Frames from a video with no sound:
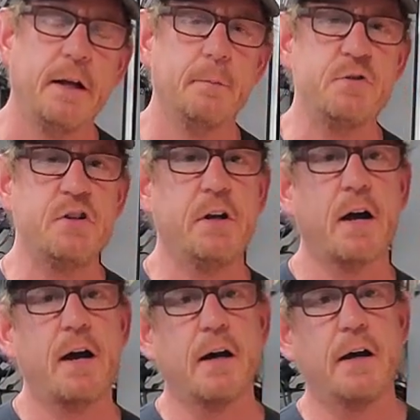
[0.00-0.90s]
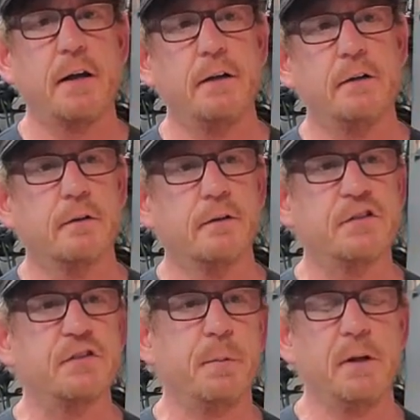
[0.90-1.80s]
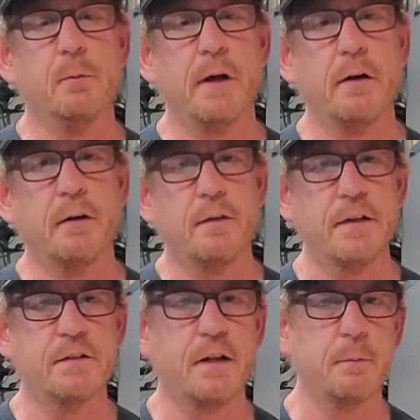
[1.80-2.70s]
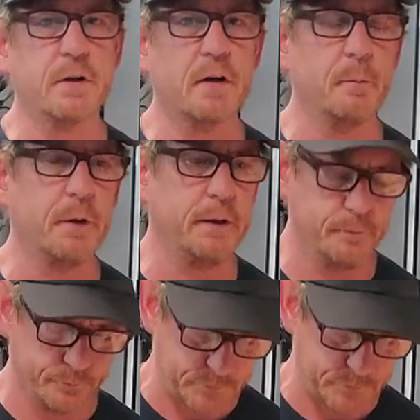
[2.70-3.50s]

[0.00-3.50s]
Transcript: MGI Speedwear, I think's the name of the company.